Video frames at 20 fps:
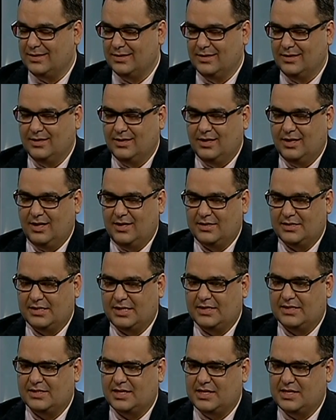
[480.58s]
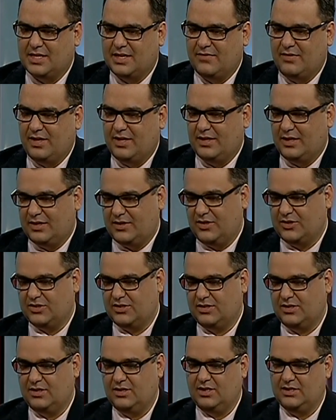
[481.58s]
Sun TV.
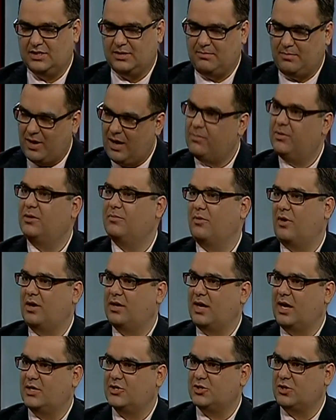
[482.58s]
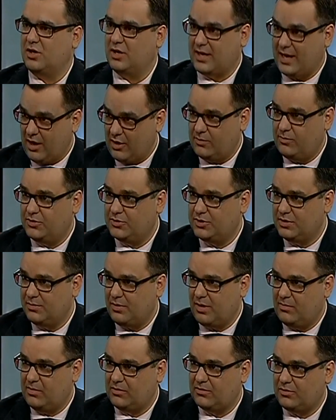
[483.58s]
It's a public broadcaster accountable to the
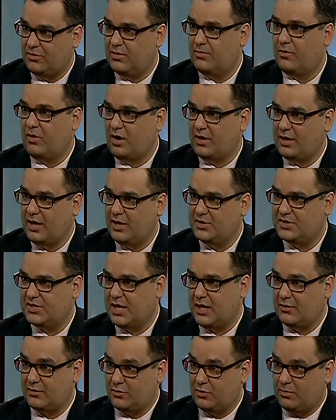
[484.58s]
public through the Broadcast Act,